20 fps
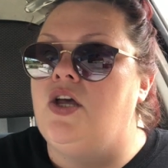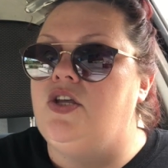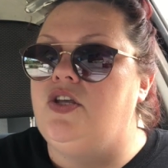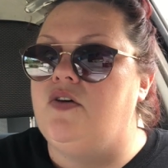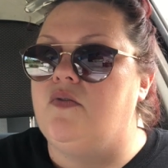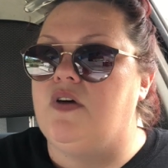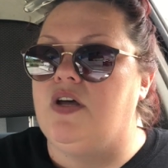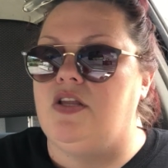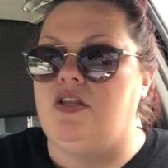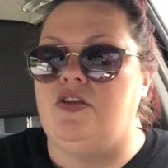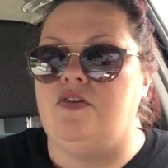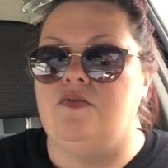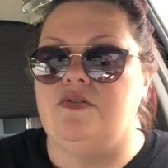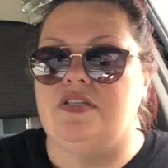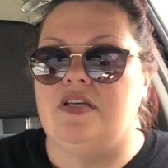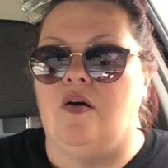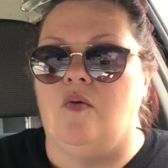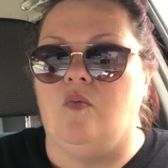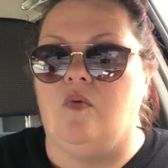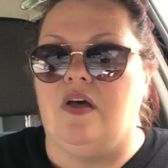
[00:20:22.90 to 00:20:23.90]
You can
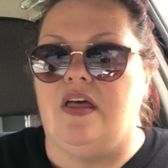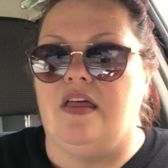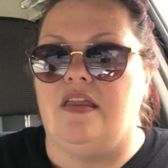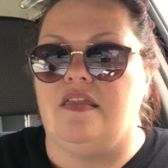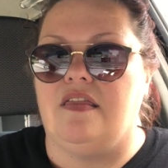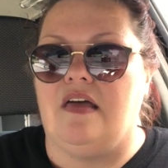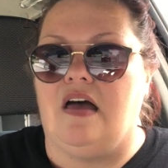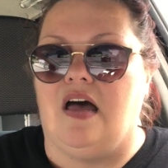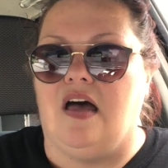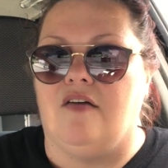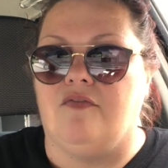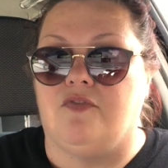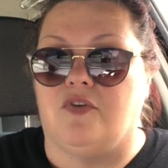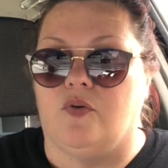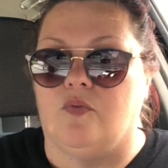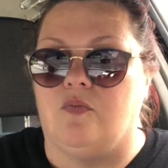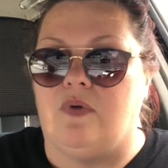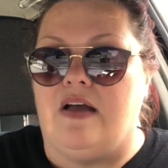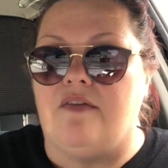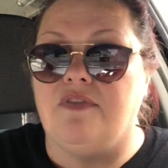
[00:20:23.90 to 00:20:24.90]
use it with, uh,
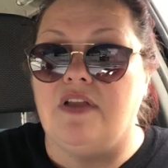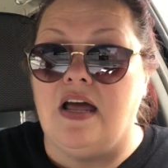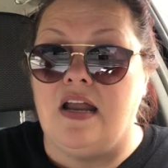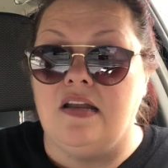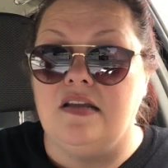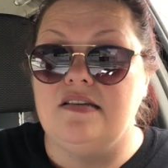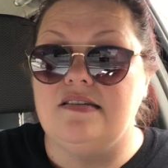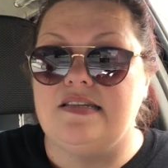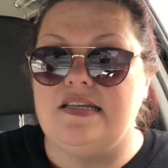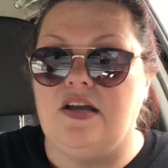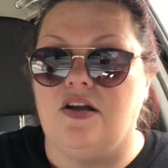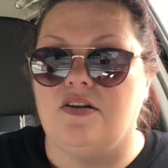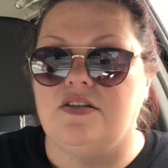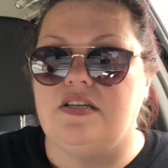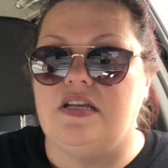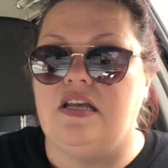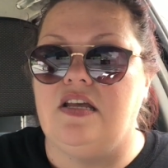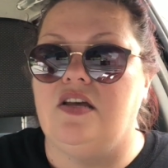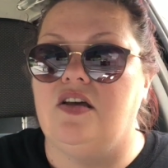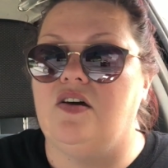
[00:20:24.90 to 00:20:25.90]
for Revlon
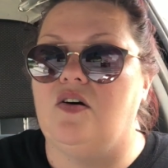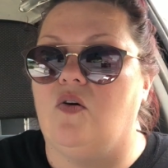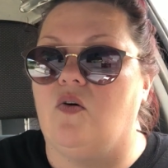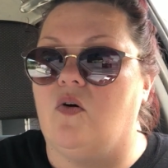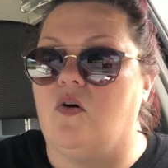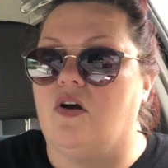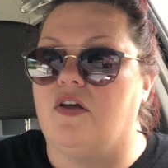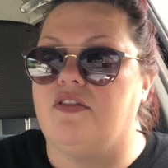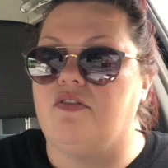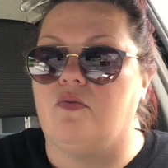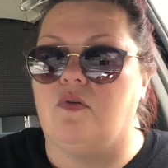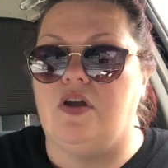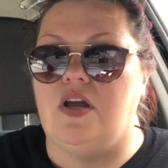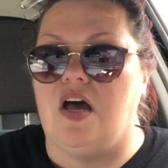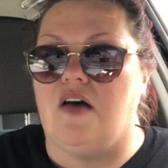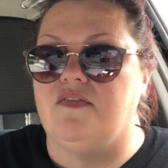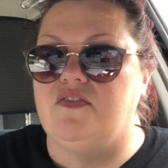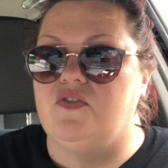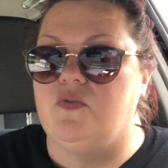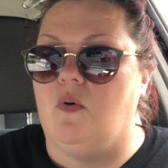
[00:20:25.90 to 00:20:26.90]
CRT or a three
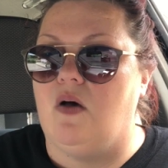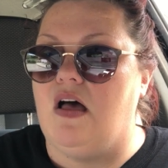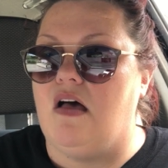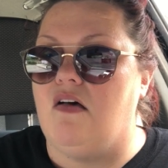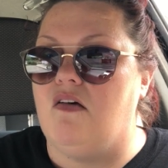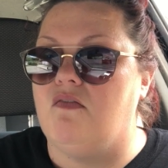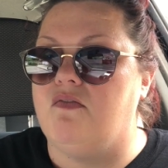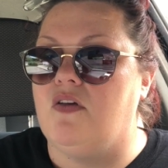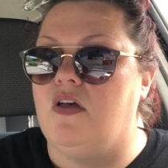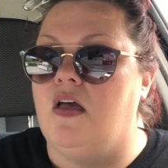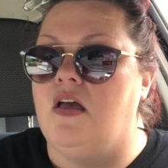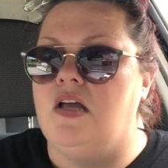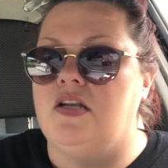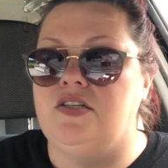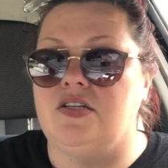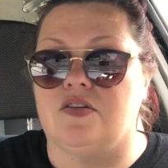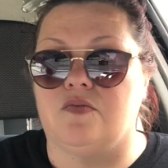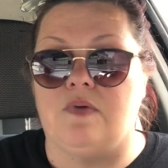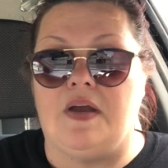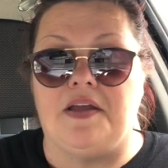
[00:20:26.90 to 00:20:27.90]
off 12,
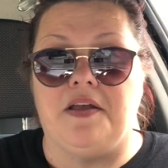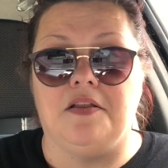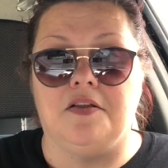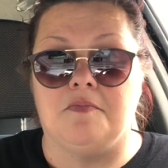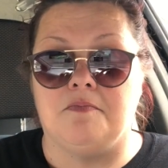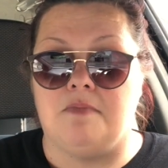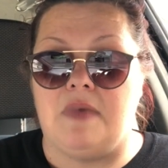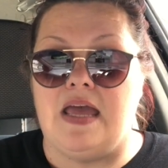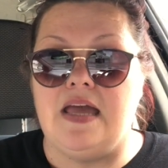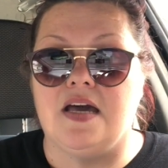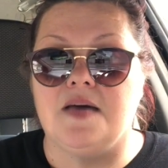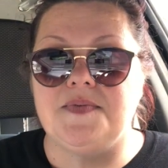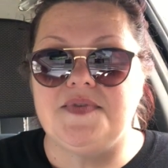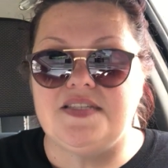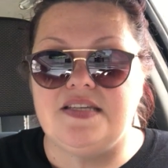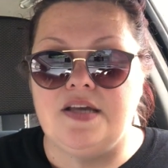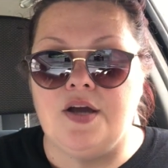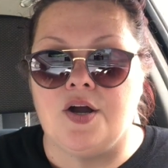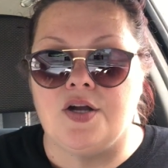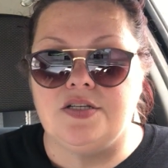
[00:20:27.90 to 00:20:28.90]
just regular makeup
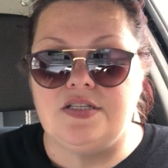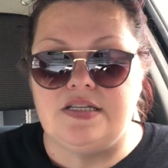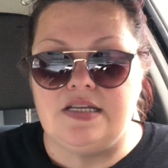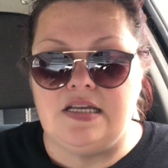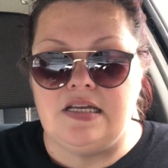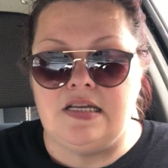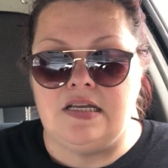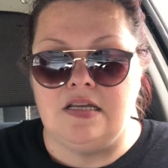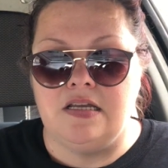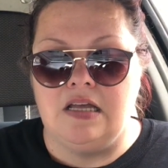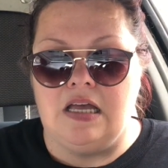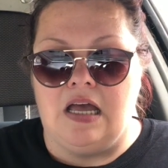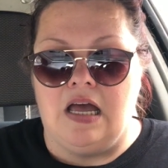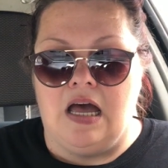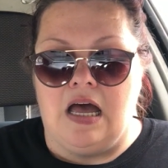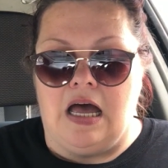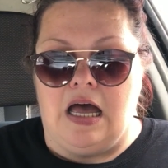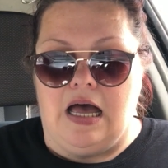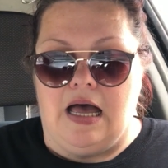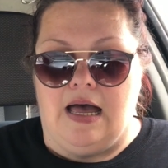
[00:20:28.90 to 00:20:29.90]
CRT.
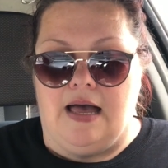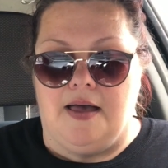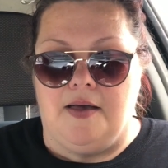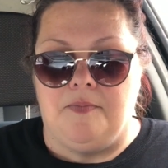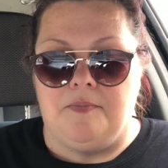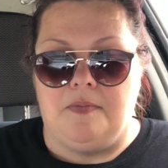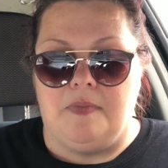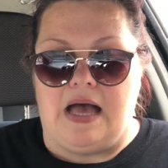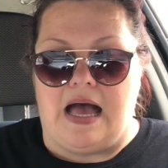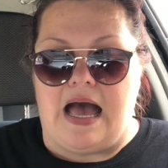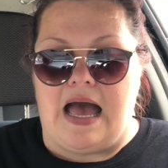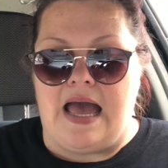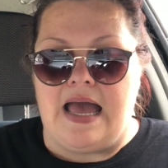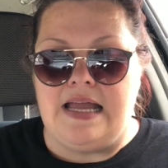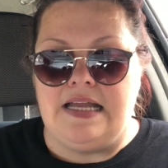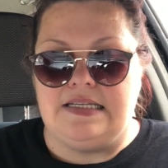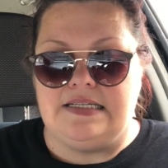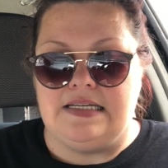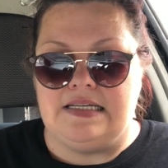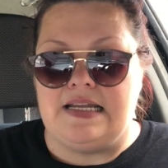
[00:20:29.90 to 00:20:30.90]
Um,
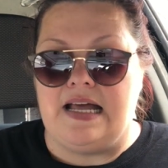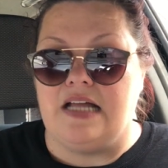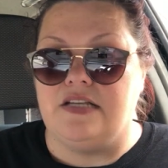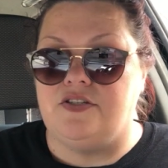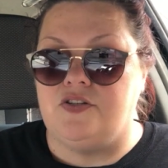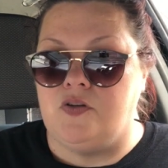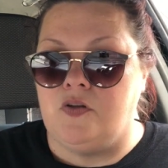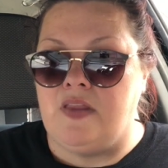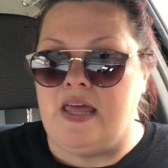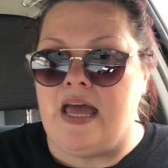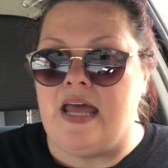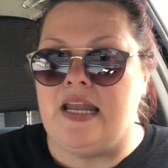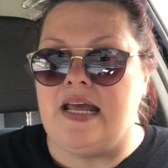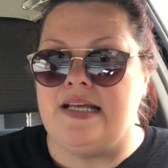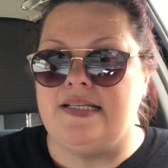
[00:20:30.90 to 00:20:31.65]
I did not do that.